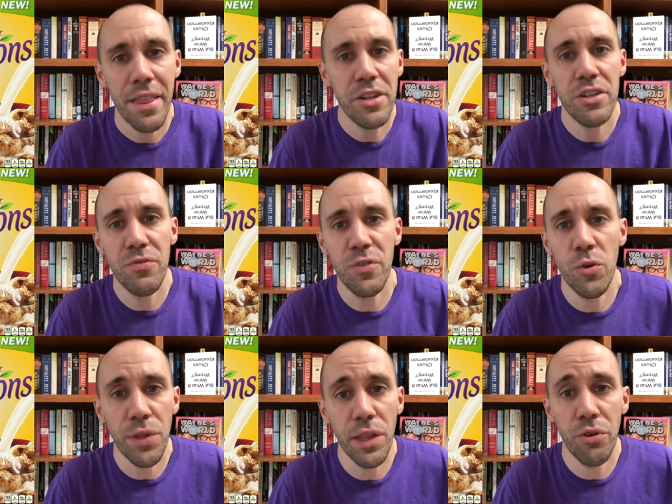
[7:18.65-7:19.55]
and then just
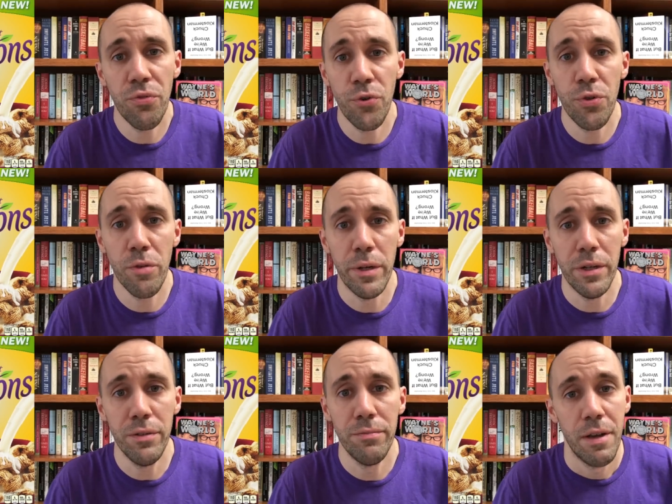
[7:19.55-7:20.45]
fill it with a little fruit in the
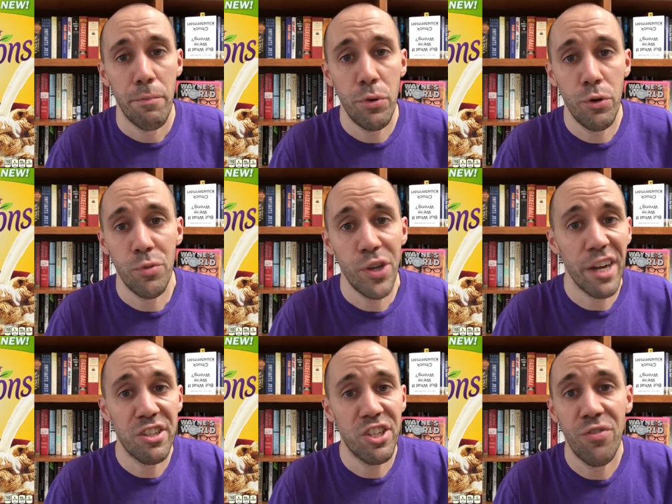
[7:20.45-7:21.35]
middle, and boom, you
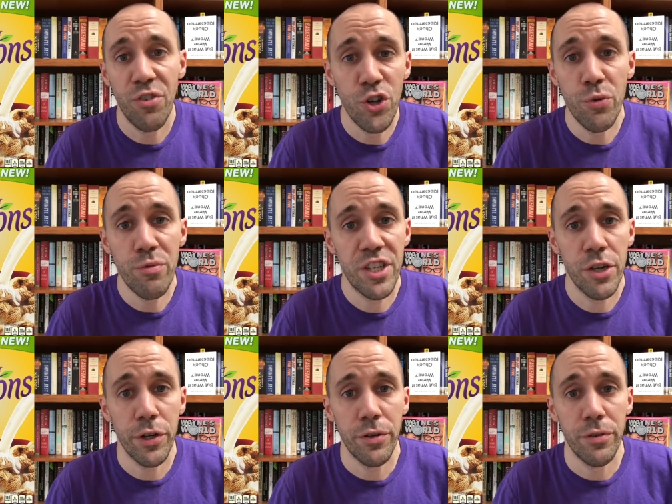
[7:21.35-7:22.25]
got yourself a Newton
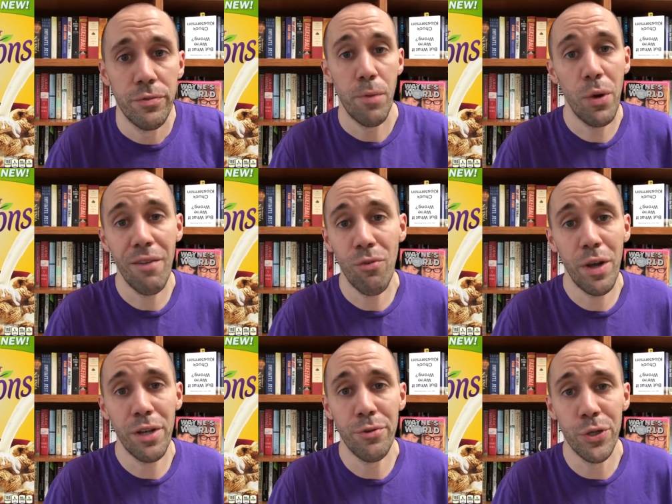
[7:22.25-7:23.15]
cereal. But whatever
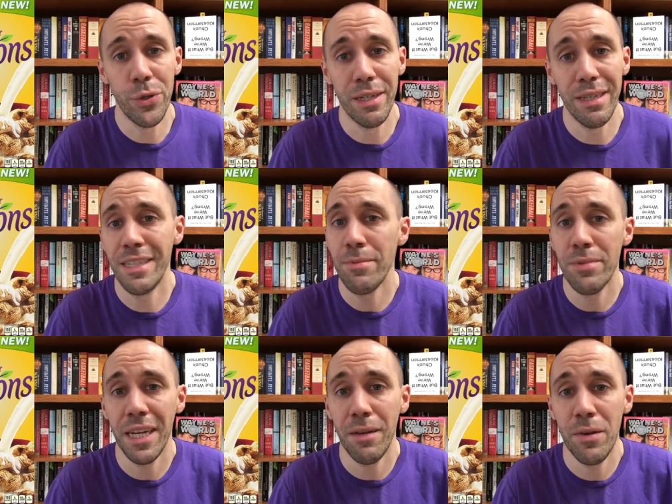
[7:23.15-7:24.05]
way you do it, it
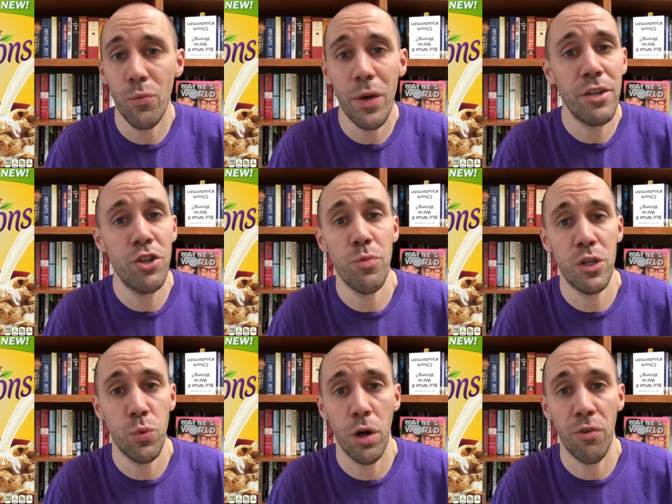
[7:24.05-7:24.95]
seems like it'd be way too
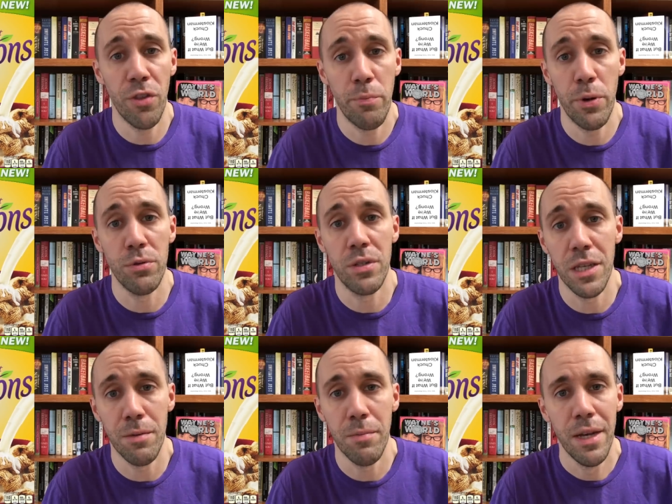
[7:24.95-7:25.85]
much work for the post
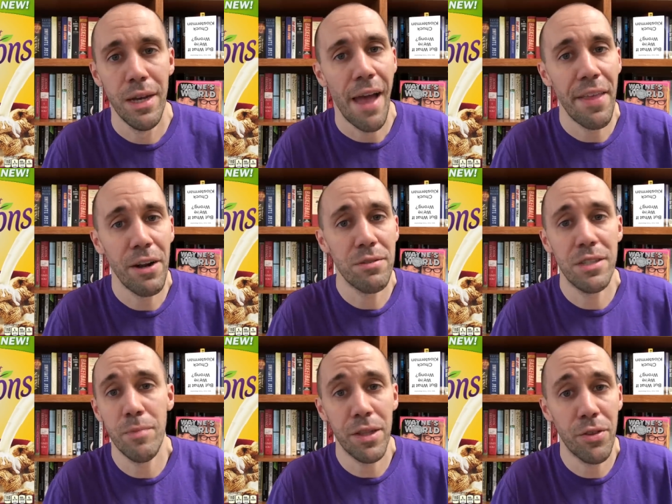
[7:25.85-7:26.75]
team and they don't
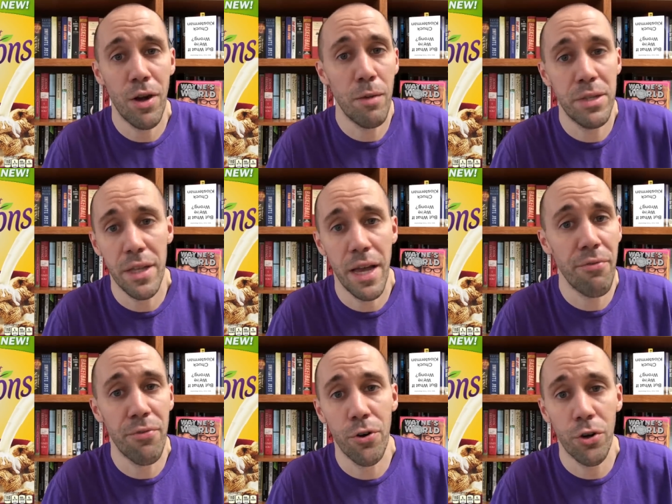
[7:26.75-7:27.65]
seem like they're up to the
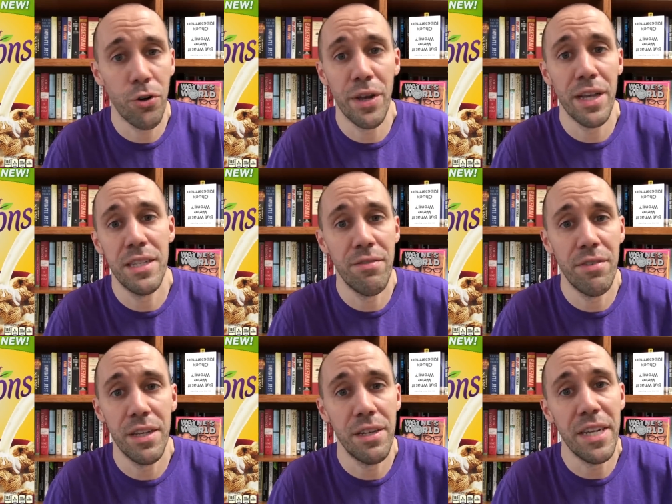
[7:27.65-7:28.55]
effort or
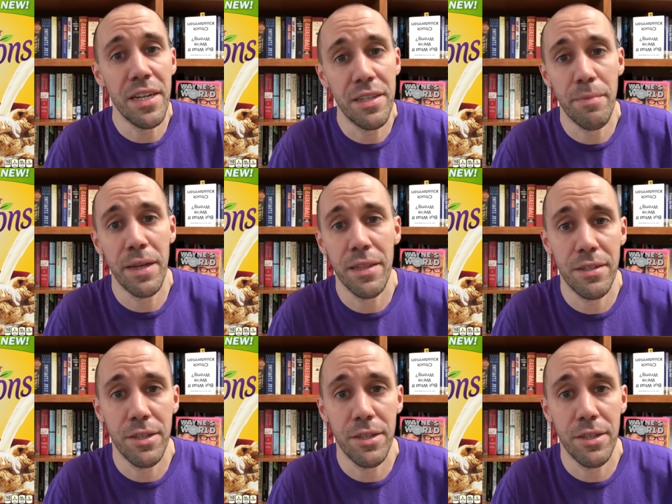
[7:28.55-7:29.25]
creativity needed to make this